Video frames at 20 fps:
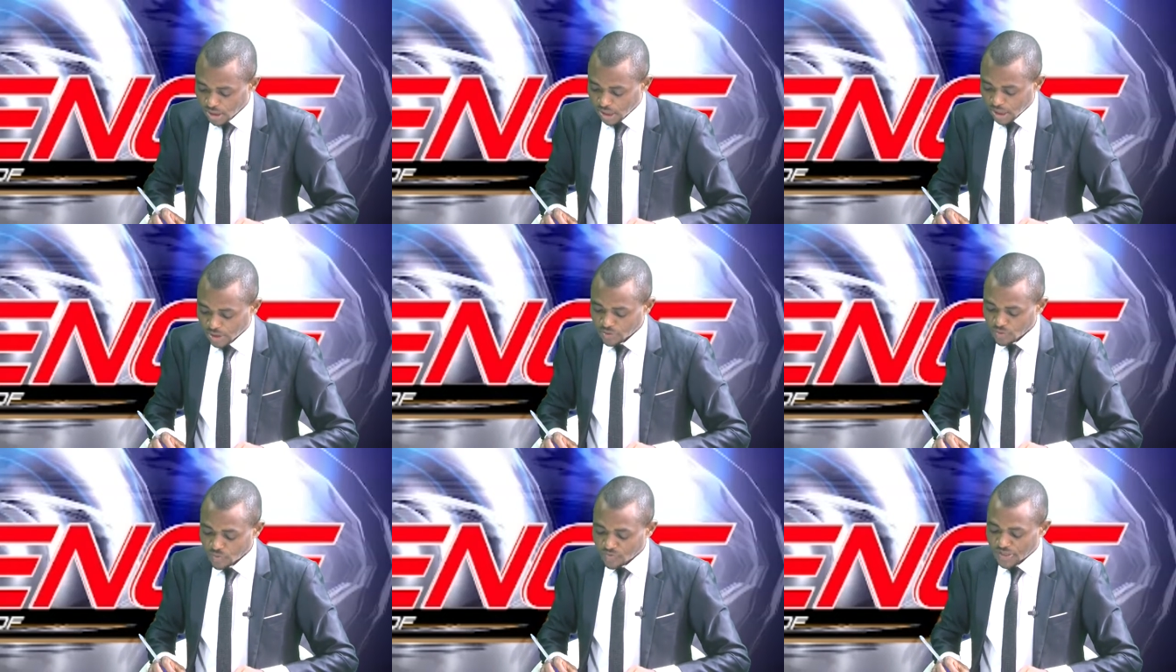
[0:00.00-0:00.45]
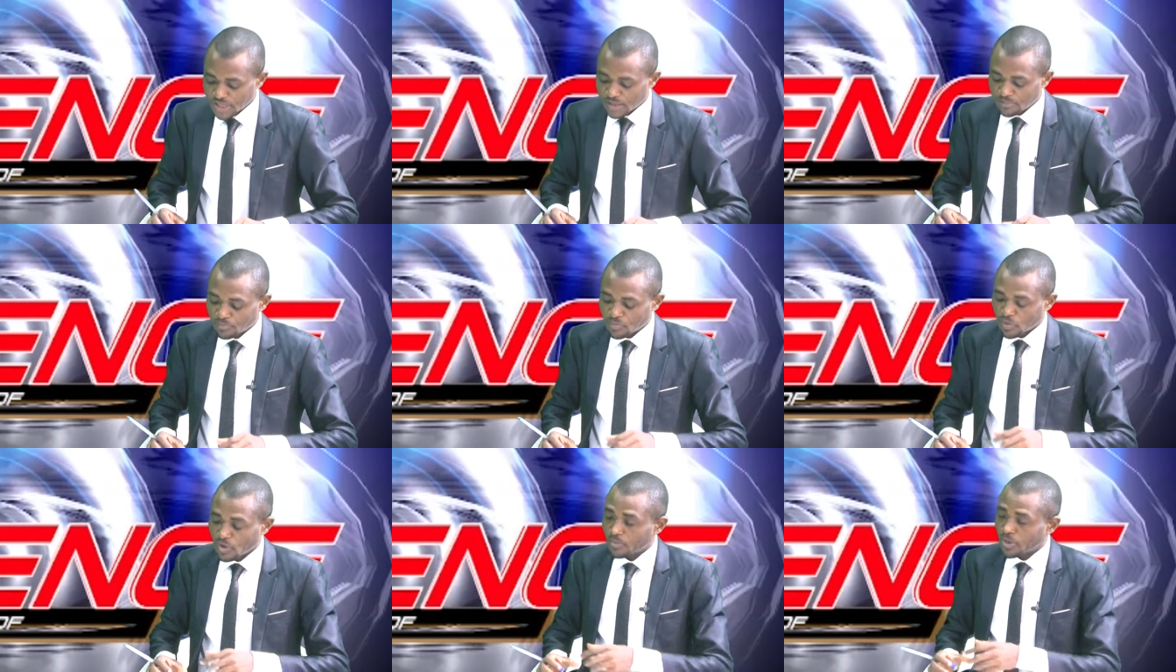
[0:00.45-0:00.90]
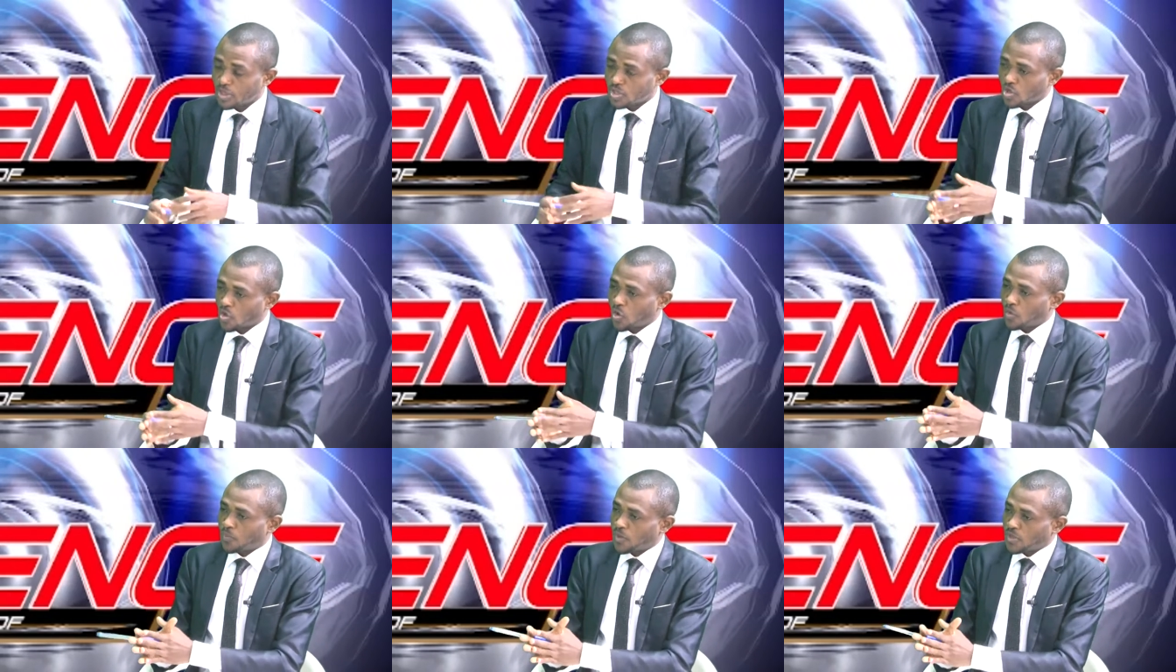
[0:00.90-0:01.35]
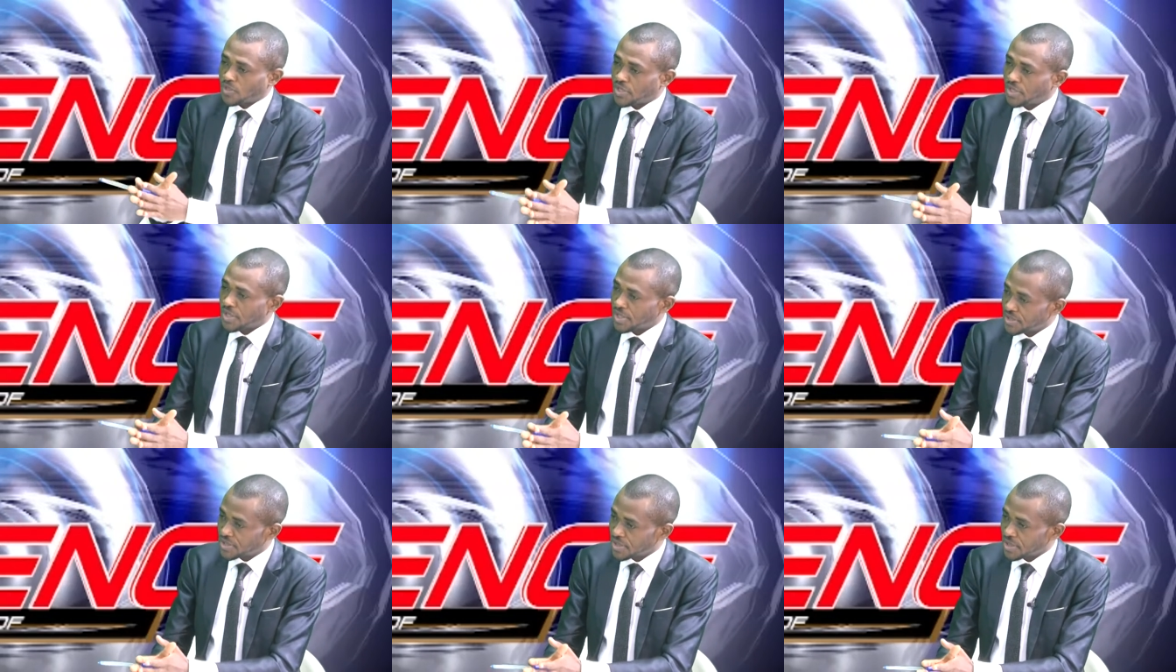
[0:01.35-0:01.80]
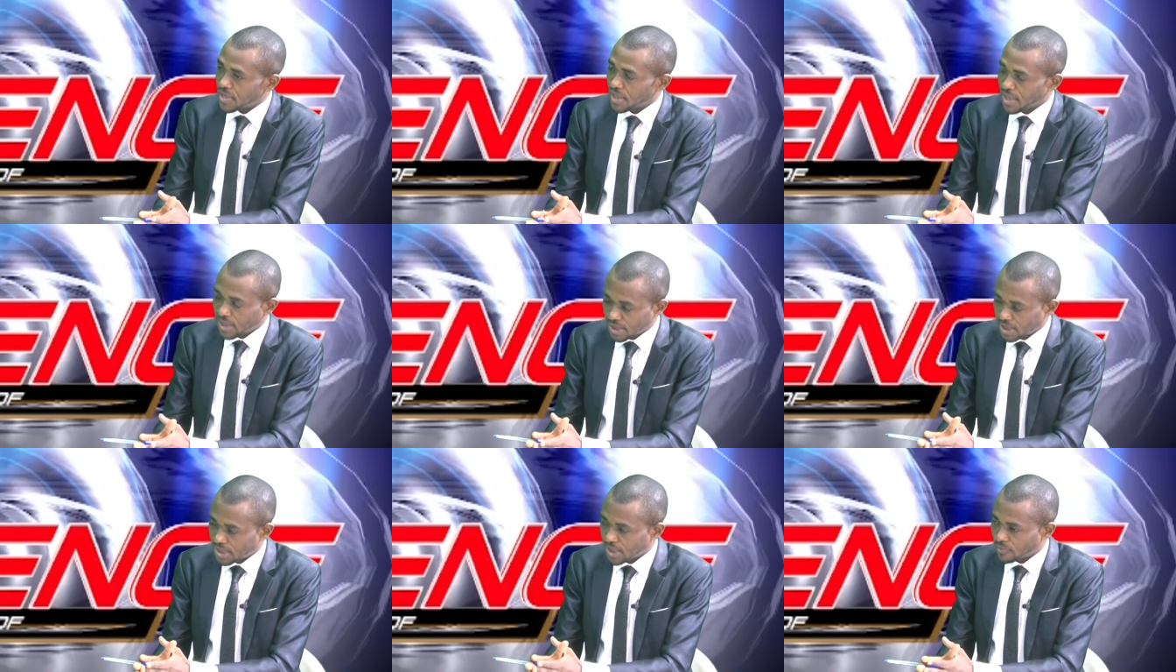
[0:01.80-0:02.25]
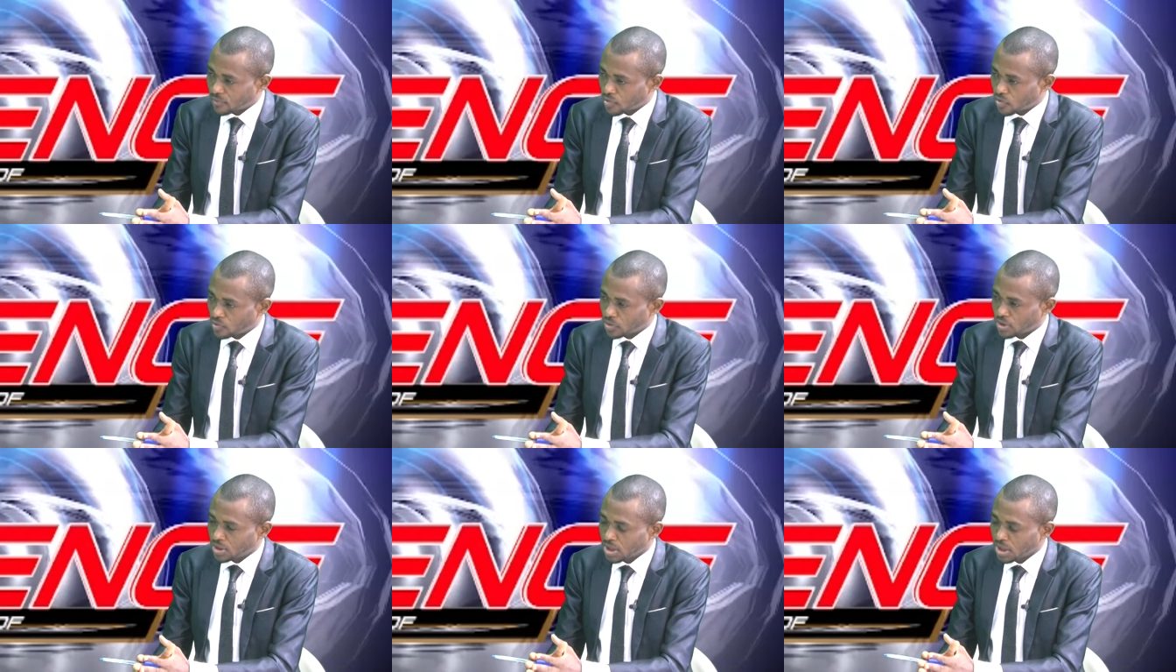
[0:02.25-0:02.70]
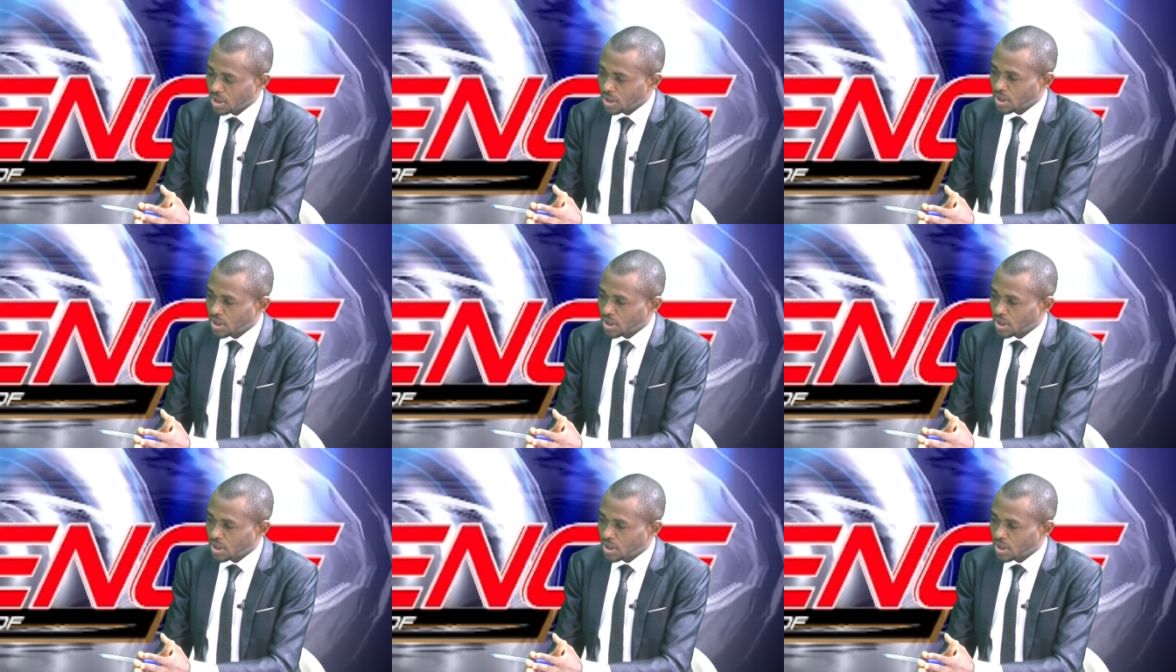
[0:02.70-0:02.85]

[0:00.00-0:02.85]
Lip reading: and youth employment opportunity in Cameroon.